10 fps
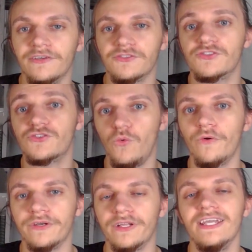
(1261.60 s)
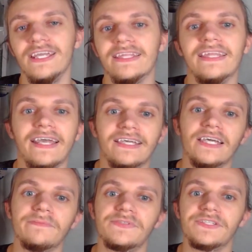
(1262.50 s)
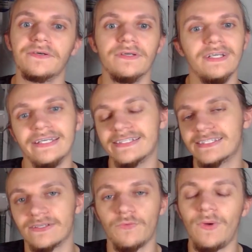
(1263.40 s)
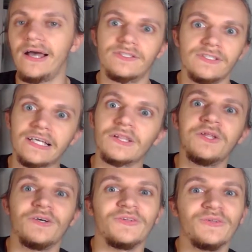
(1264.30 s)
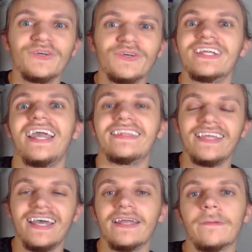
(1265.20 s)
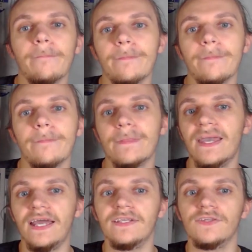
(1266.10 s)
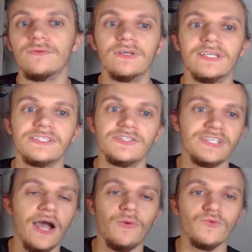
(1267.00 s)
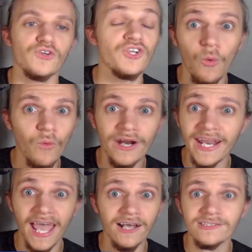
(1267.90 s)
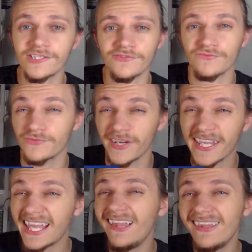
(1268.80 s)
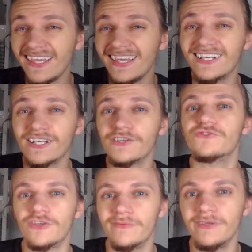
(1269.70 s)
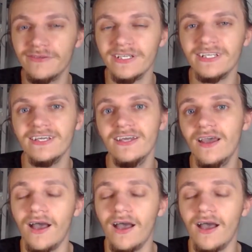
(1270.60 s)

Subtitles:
Gators scored in that game. So it's wow, just like looking at that, and you look at just how no one else really contributed.